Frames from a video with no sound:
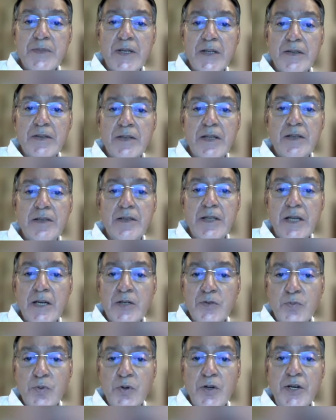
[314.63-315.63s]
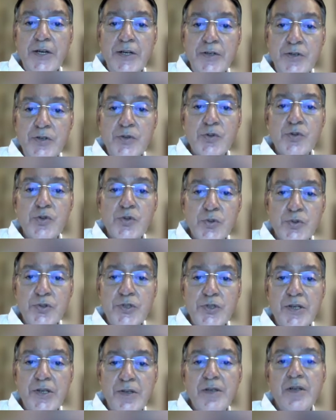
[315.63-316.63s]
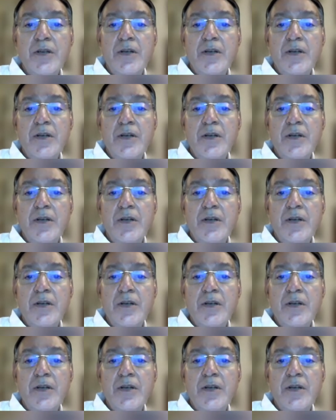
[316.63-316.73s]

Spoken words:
and then that would lead you to the